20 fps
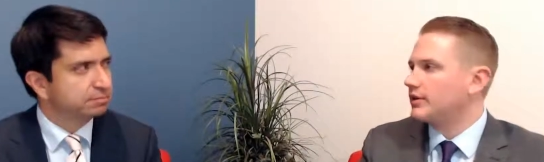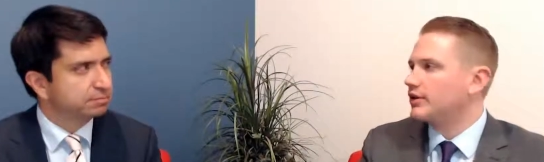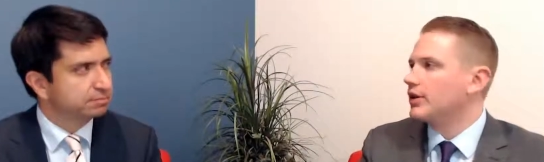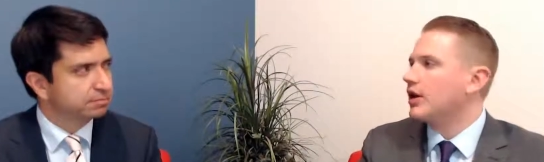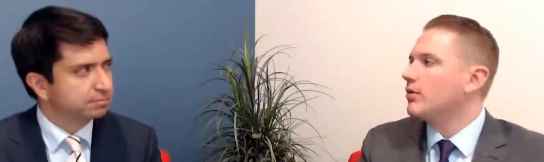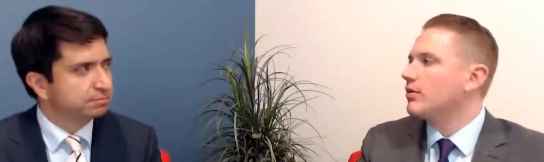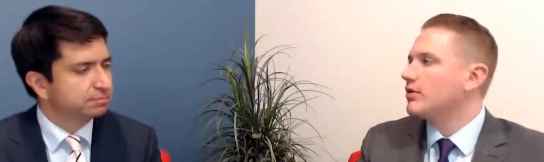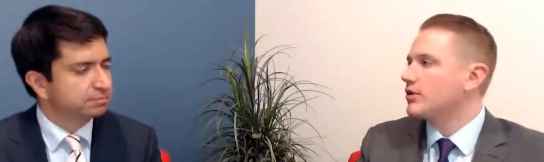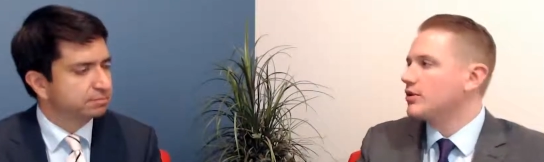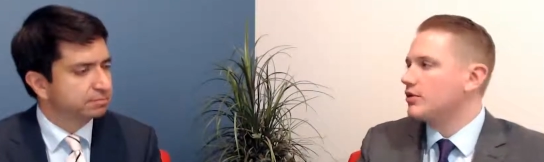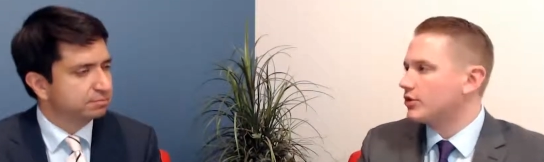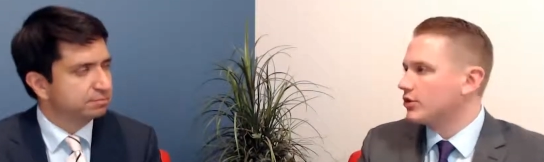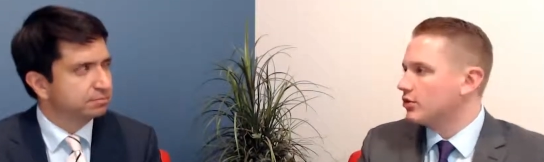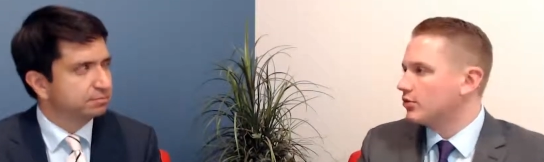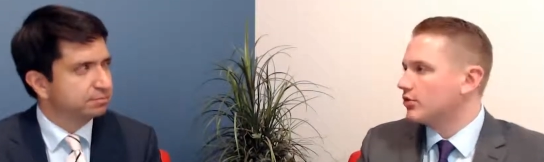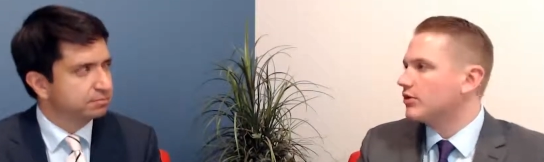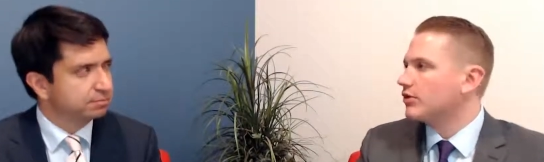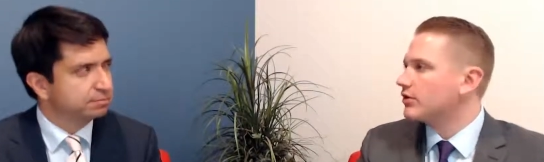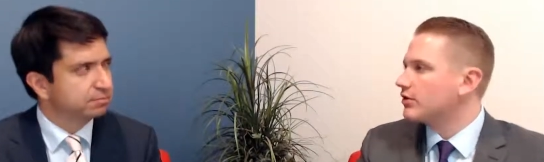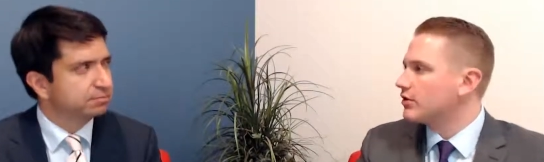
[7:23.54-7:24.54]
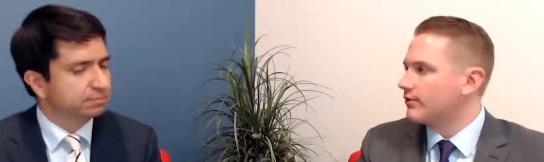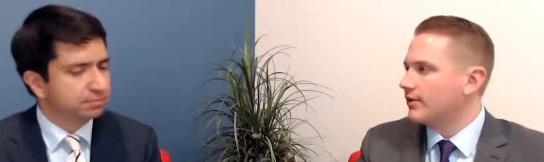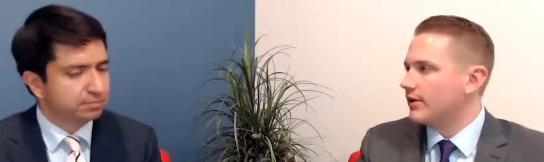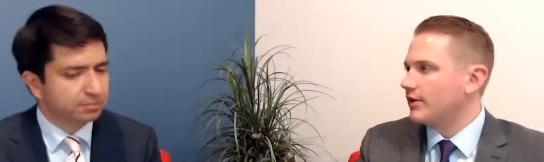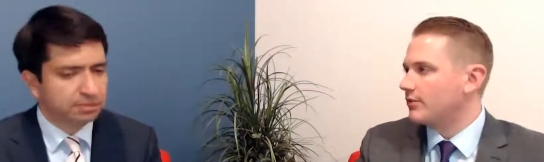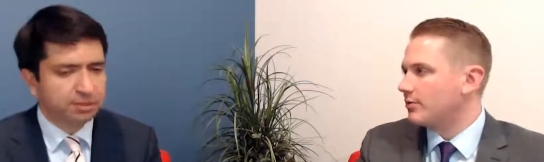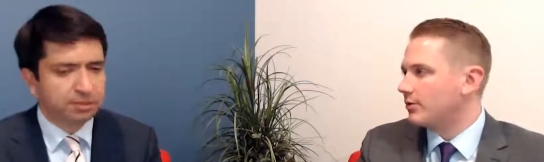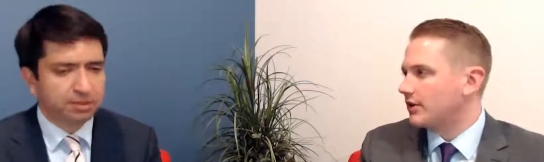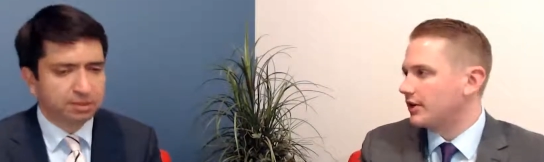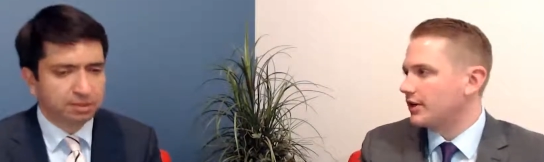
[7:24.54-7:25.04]
Speaker 1: your Google, your Facebook,
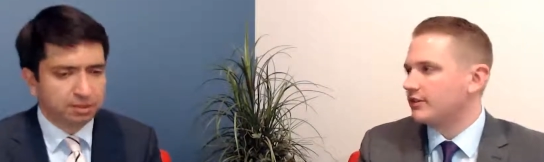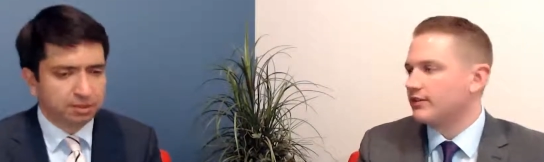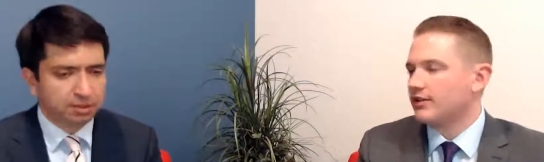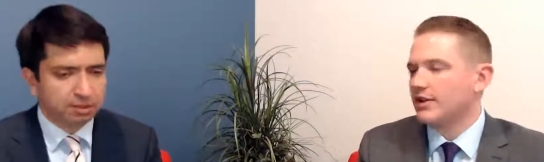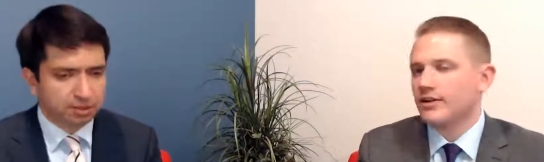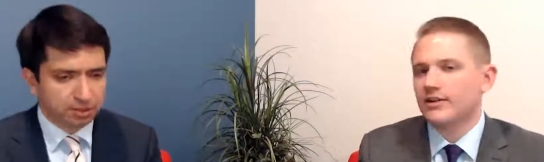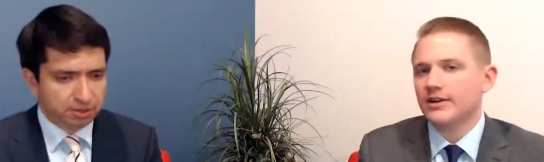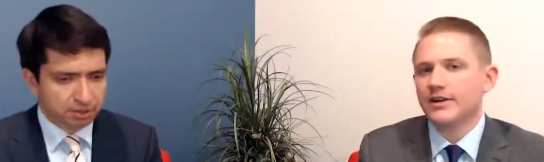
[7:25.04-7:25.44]
etc.